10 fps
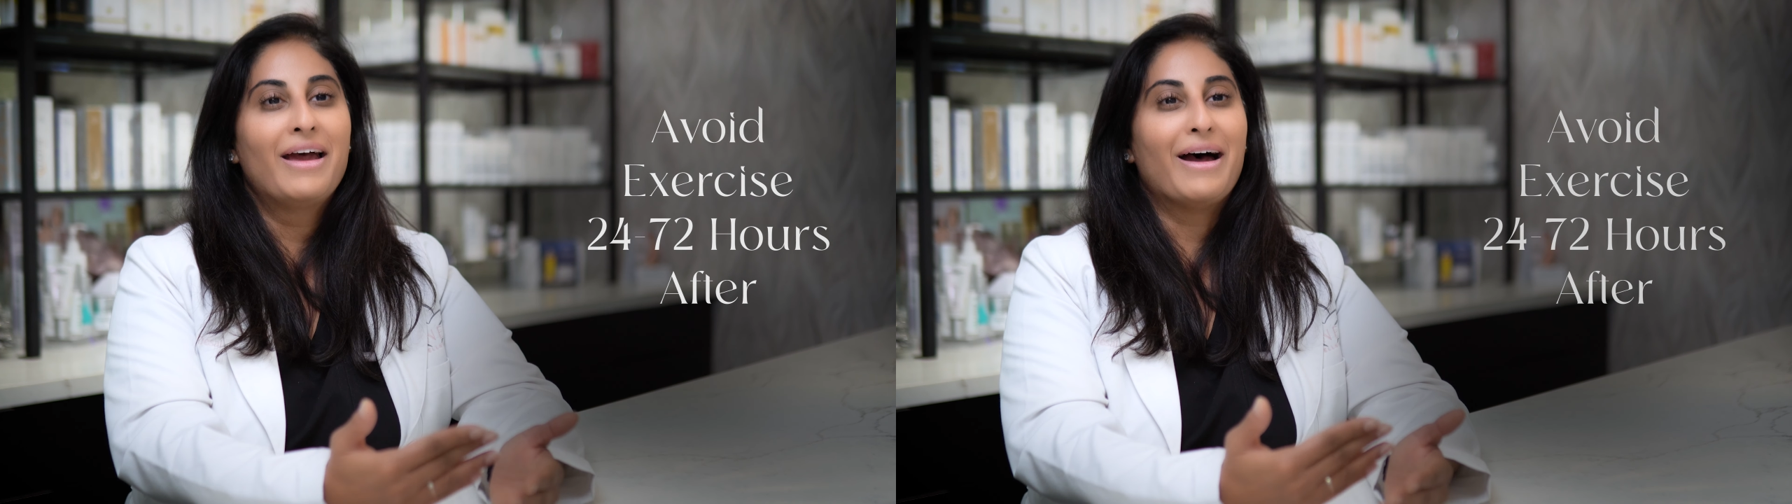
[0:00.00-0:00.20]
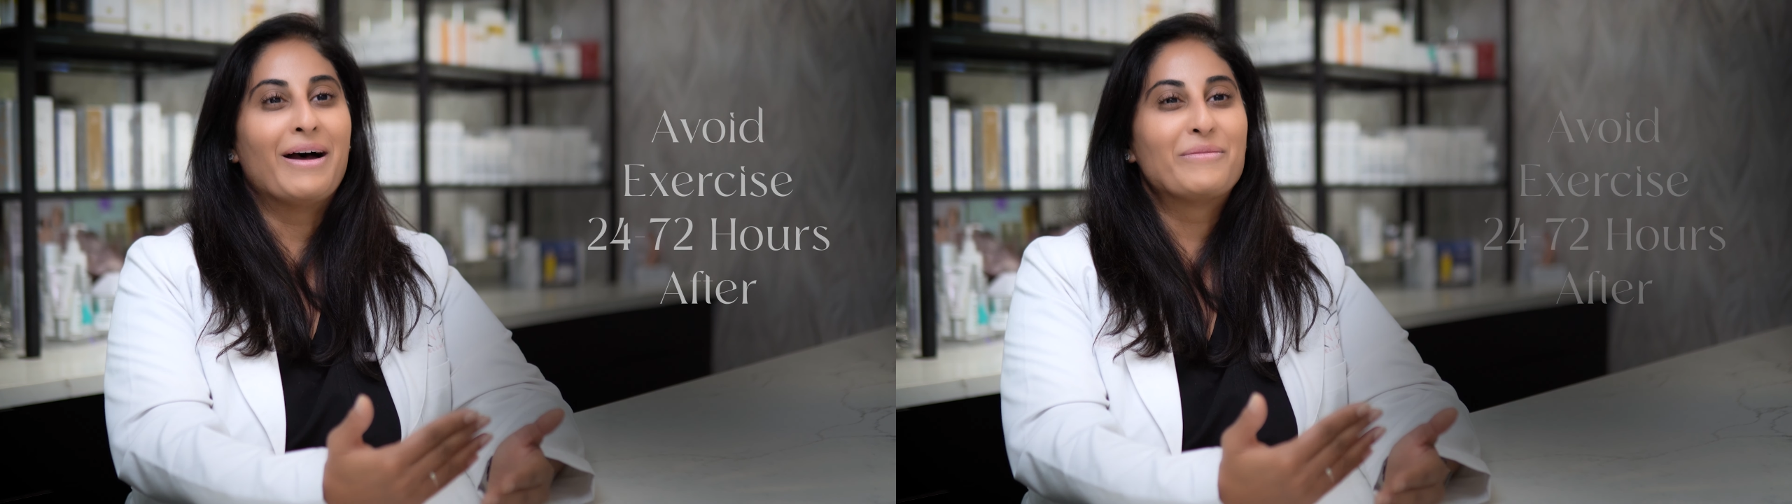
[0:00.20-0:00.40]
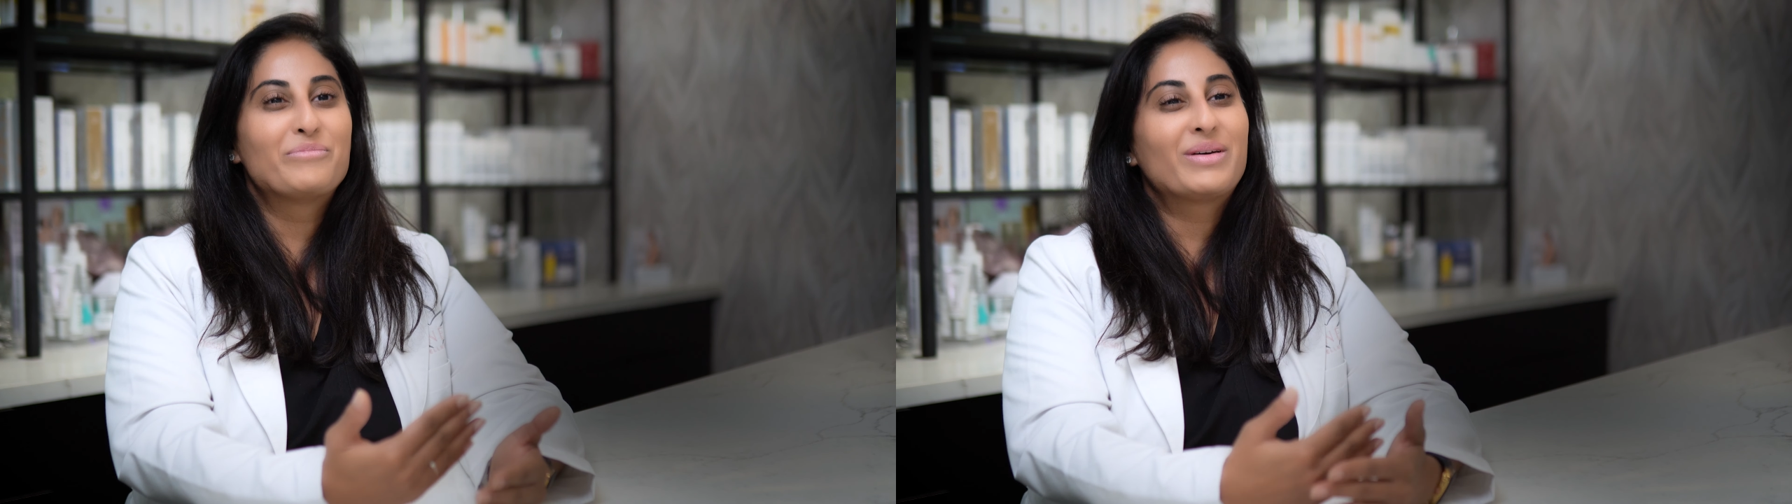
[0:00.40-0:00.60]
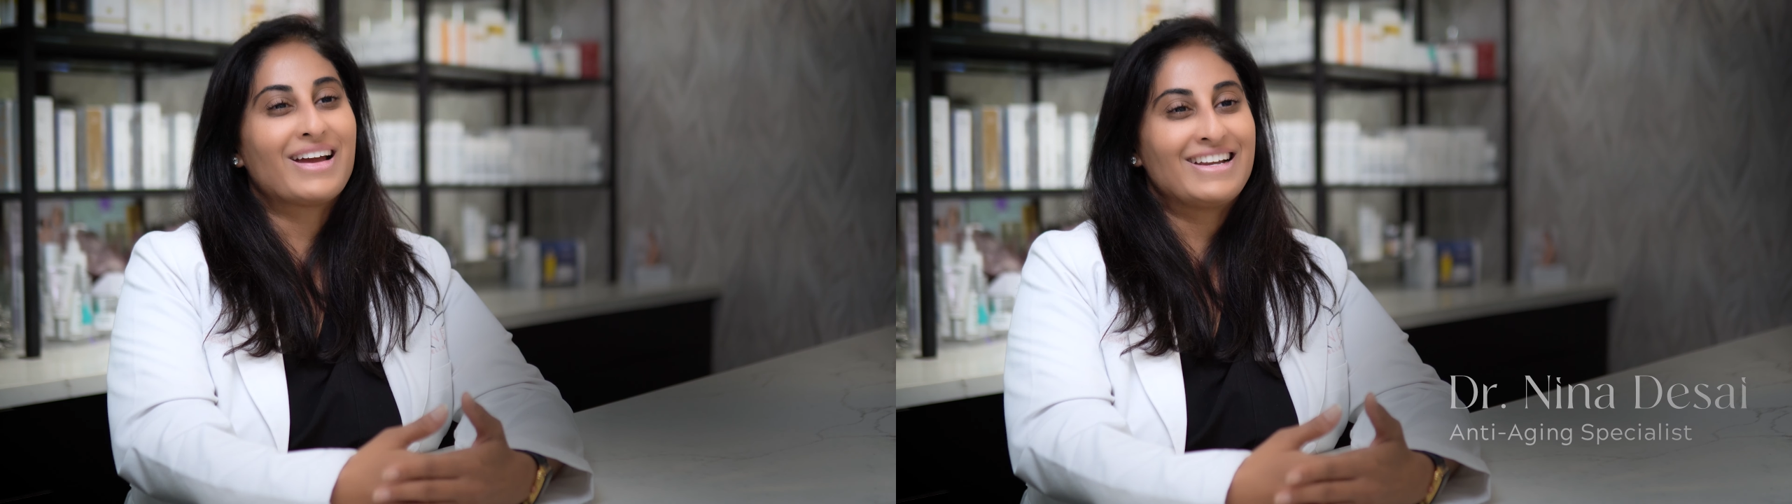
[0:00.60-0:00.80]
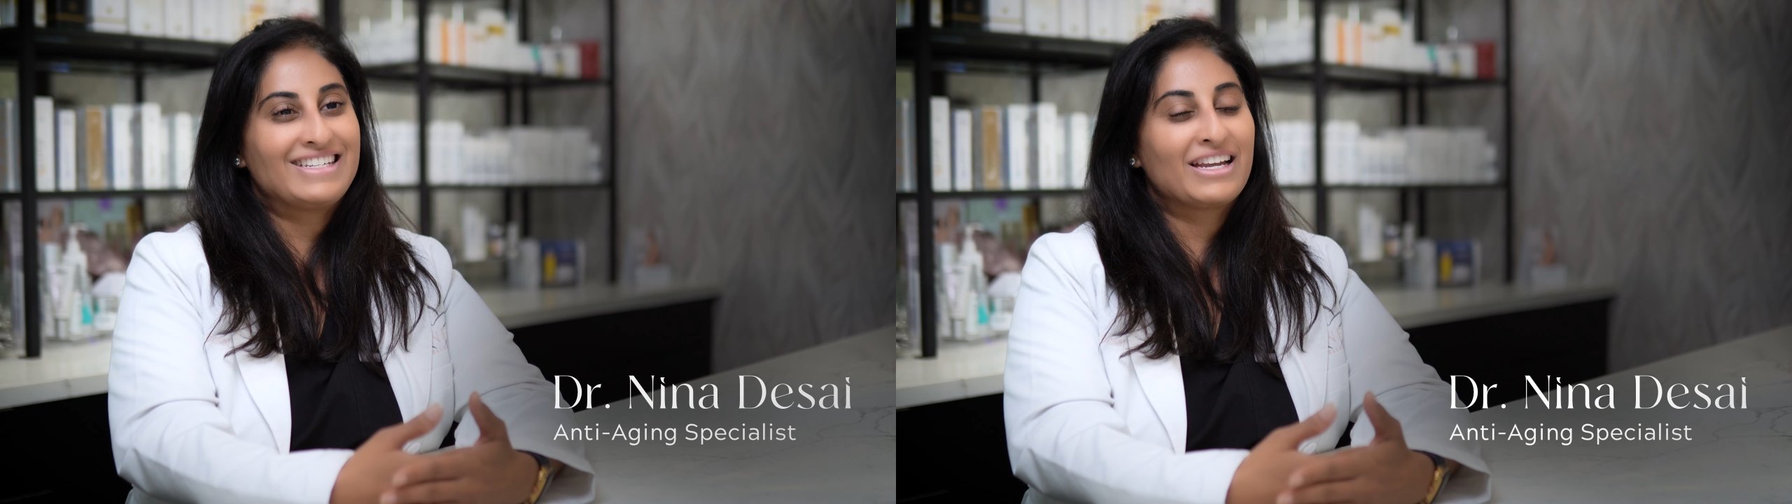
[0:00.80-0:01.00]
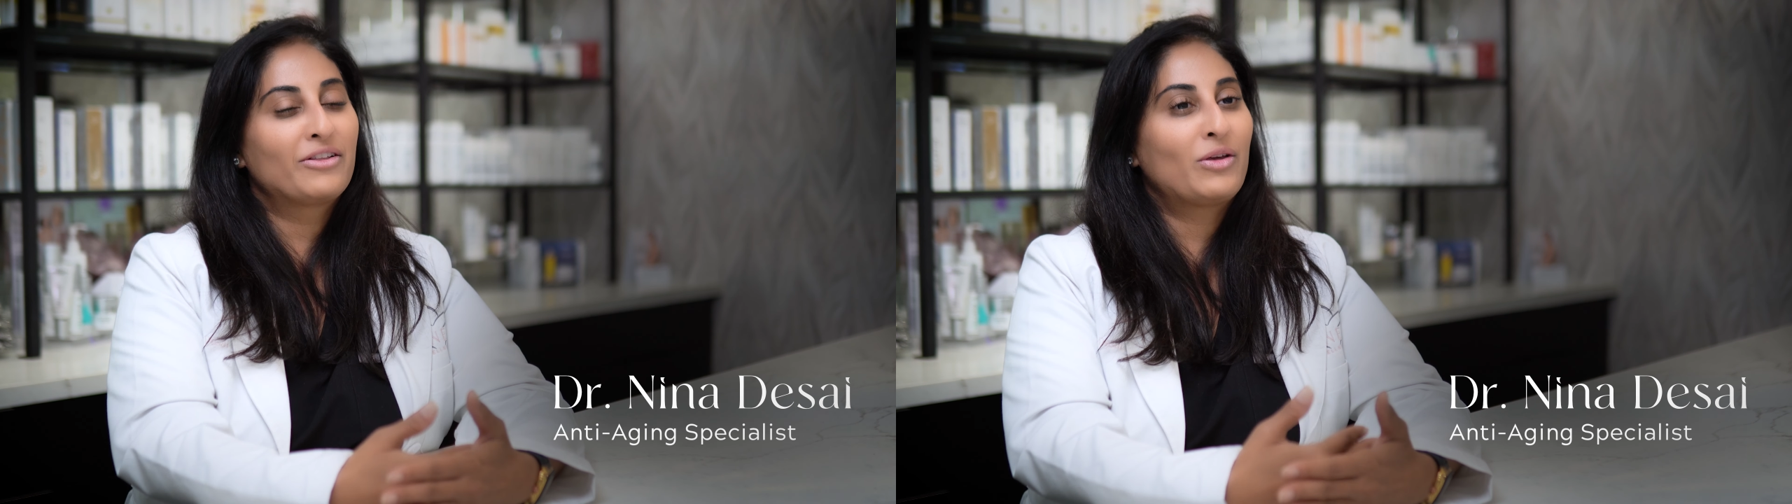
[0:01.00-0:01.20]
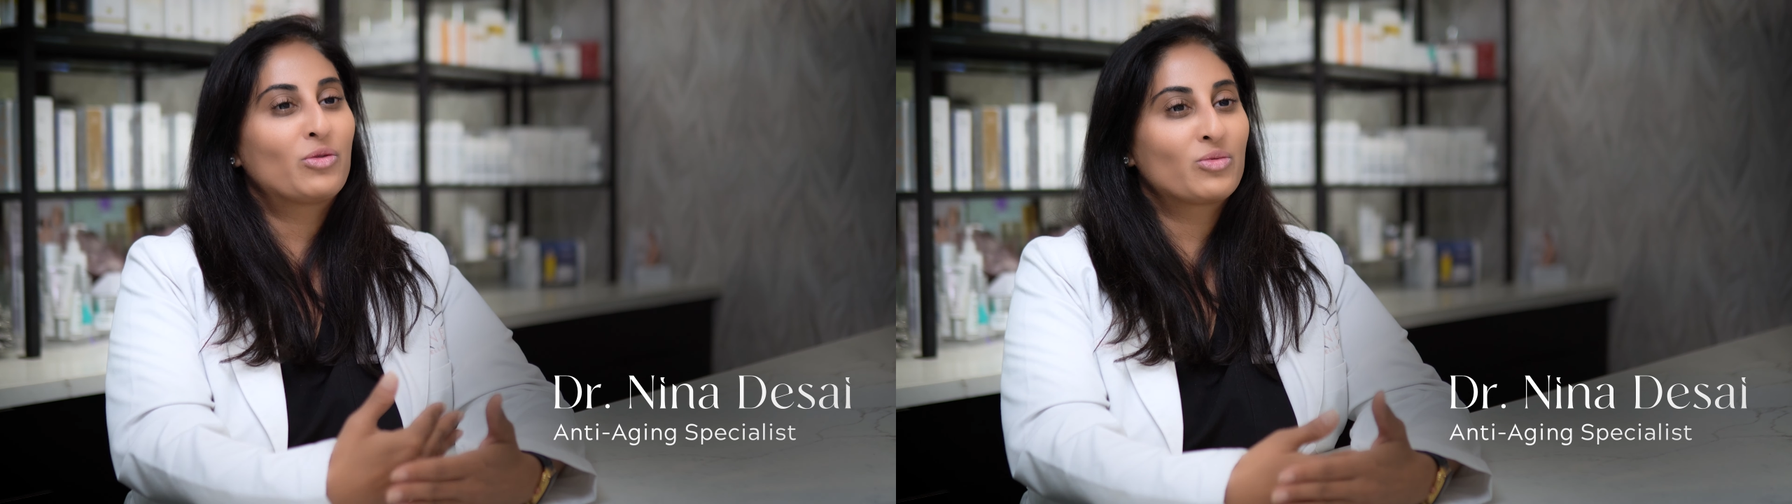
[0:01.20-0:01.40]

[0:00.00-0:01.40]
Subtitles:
but ideally